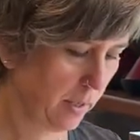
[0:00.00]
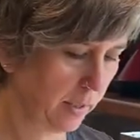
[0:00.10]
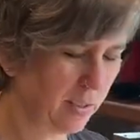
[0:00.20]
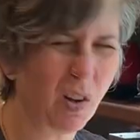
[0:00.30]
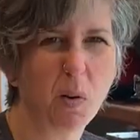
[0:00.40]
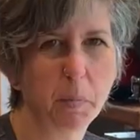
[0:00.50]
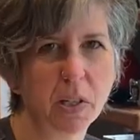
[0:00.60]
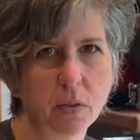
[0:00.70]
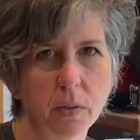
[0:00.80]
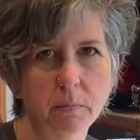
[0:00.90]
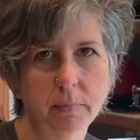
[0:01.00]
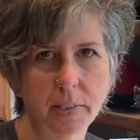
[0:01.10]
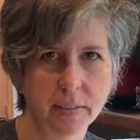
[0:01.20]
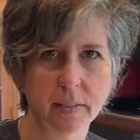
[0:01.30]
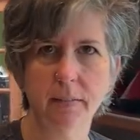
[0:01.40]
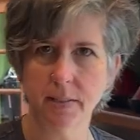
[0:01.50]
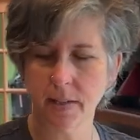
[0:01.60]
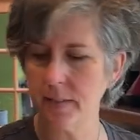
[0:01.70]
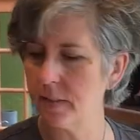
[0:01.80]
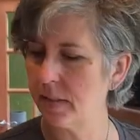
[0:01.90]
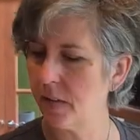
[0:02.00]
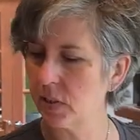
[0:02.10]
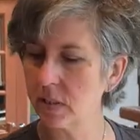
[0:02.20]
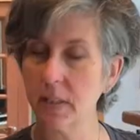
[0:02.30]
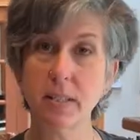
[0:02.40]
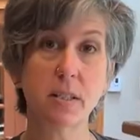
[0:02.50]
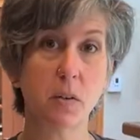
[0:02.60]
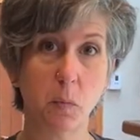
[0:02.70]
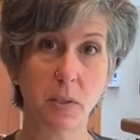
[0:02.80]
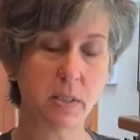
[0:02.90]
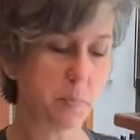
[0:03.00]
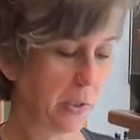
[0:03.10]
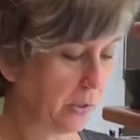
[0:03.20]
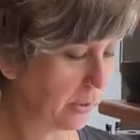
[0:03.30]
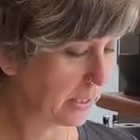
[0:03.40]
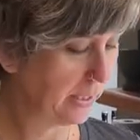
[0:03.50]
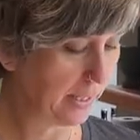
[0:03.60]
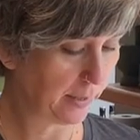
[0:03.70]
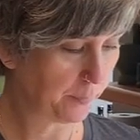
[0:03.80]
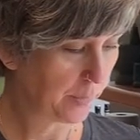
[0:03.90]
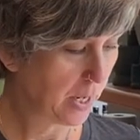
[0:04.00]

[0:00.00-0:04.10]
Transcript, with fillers: Because a whole mushroom isn't as nice as having sliced once it's been cooked in there.